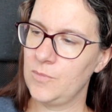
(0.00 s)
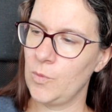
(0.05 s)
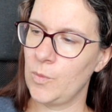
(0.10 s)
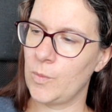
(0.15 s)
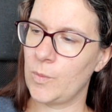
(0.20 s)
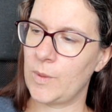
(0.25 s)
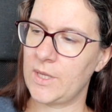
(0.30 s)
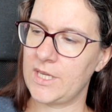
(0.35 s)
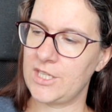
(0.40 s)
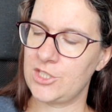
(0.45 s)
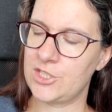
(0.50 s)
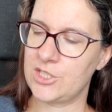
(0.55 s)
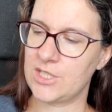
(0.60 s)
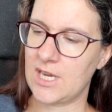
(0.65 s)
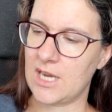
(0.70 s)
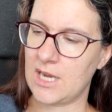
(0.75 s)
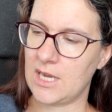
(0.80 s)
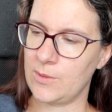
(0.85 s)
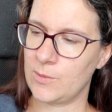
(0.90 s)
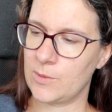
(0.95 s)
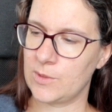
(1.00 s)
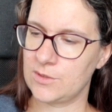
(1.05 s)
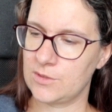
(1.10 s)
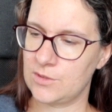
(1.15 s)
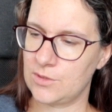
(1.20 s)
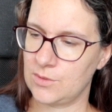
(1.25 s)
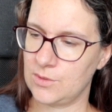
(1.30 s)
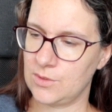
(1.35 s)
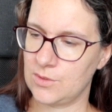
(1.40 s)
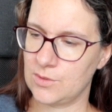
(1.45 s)
which I want
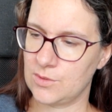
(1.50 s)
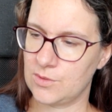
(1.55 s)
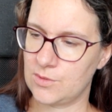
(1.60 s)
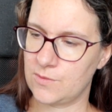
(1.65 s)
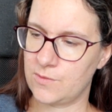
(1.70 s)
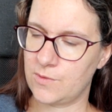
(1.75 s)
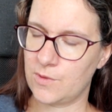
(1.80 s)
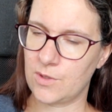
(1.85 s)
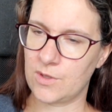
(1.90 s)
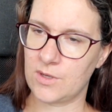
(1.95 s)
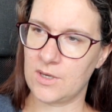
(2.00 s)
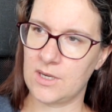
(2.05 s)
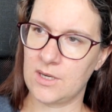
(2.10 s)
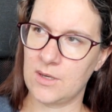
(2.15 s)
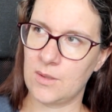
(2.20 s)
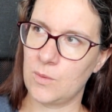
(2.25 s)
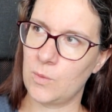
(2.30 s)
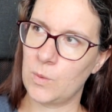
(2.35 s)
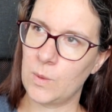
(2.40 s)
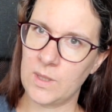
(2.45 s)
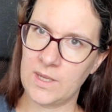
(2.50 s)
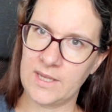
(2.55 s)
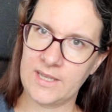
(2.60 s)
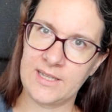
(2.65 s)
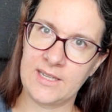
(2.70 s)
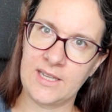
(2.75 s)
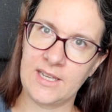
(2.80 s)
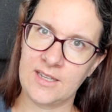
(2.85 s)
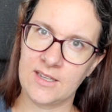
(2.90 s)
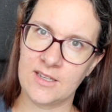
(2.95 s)
to use for a wall
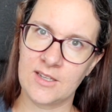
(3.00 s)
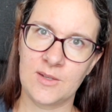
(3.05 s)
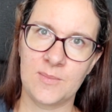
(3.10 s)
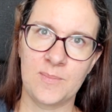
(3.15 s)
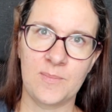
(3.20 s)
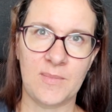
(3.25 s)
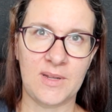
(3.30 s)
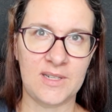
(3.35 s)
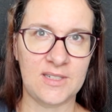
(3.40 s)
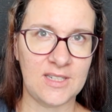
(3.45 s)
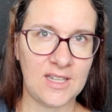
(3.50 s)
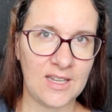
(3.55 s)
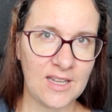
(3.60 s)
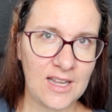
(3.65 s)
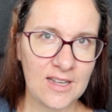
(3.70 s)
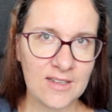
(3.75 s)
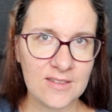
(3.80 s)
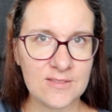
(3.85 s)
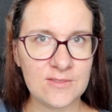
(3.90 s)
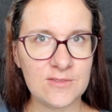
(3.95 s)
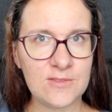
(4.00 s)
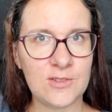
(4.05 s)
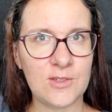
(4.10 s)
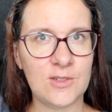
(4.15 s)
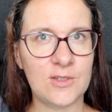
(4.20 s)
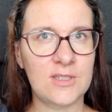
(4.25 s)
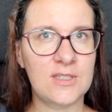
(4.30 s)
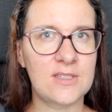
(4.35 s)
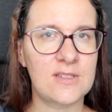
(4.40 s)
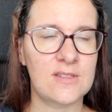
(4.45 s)
hanging mandala.
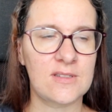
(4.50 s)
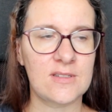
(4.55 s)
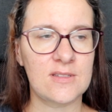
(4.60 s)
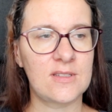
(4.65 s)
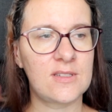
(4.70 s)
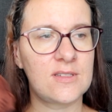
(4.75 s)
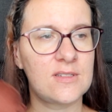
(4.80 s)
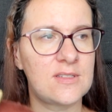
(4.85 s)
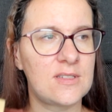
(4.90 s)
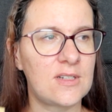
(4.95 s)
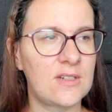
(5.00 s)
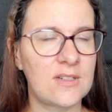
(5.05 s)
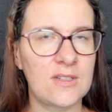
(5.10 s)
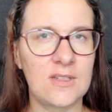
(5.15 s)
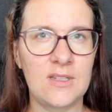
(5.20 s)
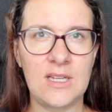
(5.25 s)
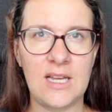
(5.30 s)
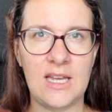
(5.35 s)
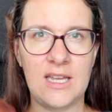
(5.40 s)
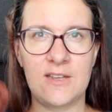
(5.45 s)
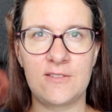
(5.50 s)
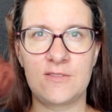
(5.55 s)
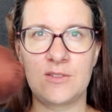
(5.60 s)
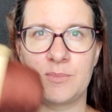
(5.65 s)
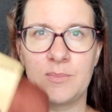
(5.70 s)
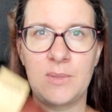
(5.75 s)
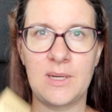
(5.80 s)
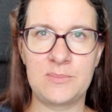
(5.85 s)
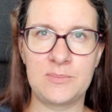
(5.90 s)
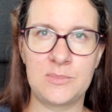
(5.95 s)
For the circle, I have a
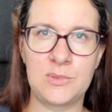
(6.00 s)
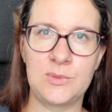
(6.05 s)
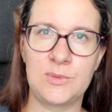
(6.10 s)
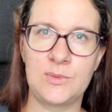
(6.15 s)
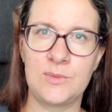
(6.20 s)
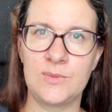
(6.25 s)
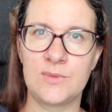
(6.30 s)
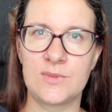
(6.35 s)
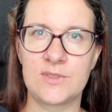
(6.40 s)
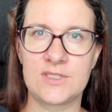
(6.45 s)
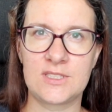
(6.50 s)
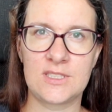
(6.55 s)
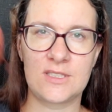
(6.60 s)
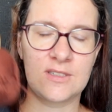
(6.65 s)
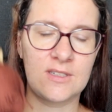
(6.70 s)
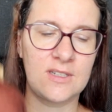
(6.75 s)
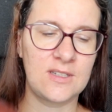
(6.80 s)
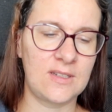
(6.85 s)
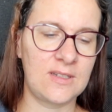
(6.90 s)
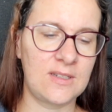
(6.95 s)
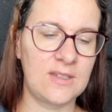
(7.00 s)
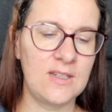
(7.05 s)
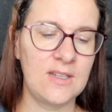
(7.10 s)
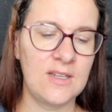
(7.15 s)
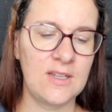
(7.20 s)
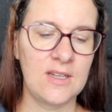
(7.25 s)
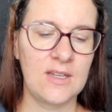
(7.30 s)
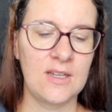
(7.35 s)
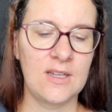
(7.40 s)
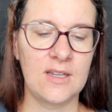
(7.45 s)
bamboo circle
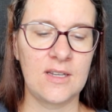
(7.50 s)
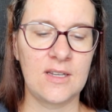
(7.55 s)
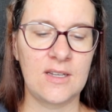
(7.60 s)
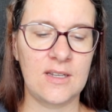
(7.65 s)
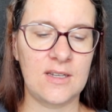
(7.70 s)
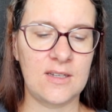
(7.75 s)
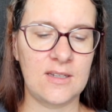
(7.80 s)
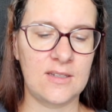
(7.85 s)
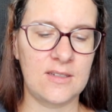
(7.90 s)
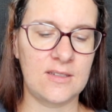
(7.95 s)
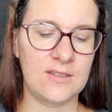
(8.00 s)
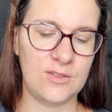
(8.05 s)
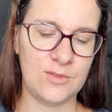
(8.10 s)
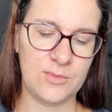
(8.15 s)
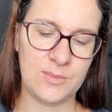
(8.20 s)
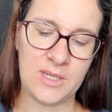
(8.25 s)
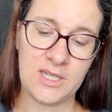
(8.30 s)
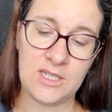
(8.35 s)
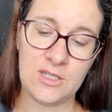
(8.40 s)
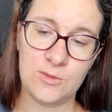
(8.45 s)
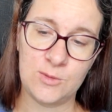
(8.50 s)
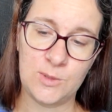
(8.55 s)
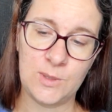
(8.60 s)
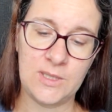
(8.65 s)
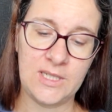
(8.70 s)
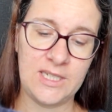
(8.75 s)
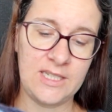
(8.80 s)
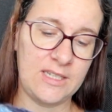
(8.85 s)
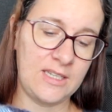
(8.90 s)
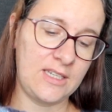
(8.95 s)
to make a wall
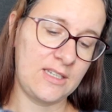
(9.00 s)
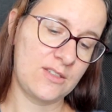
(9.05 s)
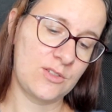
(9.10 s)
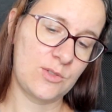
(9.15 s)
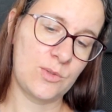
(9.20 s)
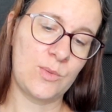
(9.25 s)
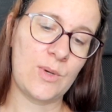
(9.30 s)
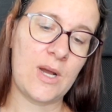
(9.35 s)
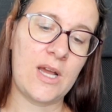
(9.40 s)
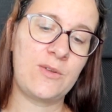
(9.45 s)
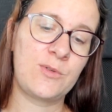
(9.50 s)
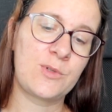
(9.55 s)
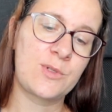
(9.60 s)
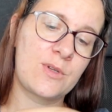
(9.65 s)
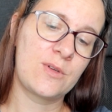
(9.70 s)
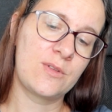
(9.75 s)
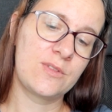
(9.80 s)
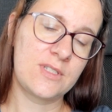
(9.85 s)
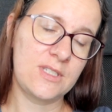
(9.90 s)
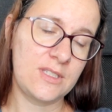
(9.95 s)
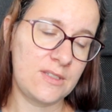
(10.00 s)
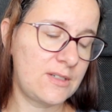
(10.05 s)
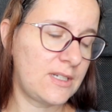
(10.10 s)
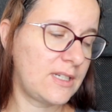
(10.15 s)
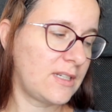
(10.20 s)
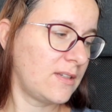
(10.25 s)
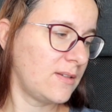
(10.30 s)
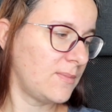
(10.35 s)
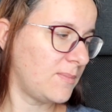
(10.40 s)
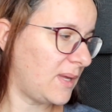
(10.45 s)
hanging, so I was
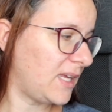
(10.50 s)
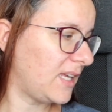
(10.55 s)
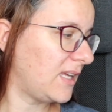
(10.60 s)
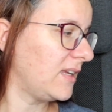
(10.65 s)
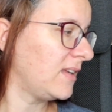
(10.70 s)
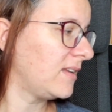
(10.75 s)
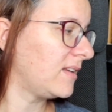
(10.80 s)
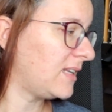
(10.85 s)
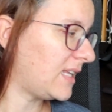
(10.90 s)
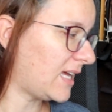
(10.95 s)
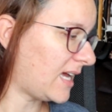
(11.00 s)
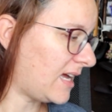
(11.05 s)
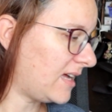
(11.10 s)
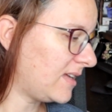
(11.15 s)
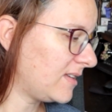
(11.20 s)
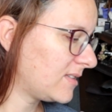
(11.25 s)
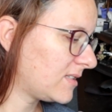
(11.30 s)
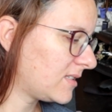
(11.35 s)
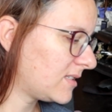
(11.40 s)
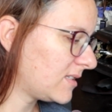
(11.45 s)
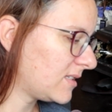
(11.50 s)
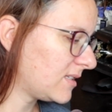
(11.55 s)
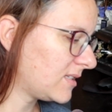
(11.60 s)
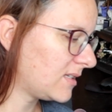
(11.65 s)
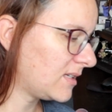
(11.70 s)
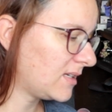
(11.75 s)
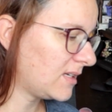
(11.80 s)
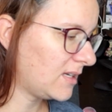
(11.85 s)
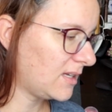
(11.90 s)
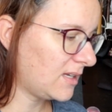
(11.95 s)
considering making that,
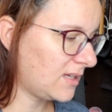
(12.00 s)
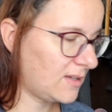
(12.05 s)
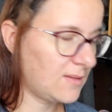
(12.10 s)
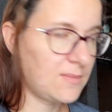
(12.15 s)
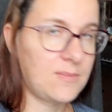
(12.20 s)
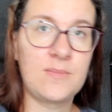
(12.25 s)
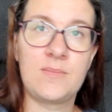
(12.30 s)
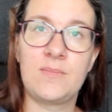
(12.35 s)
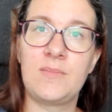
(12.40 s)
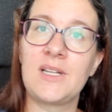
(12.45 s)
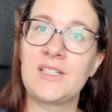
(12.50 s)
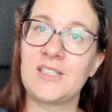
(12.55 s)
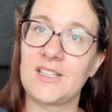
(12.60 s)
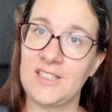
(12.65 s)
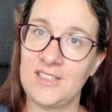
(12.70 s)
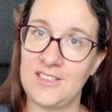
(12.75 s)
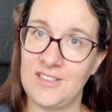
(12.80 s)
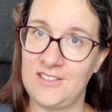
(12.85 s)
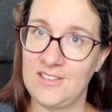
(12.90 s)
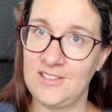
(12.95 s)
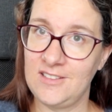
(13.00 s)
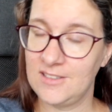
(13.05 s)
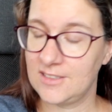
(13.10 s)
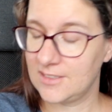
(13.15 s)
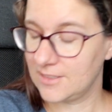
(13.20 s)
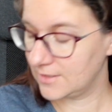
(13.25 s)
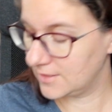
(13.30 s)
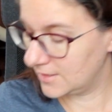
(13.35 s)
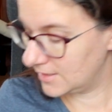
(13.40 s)
but I didn't.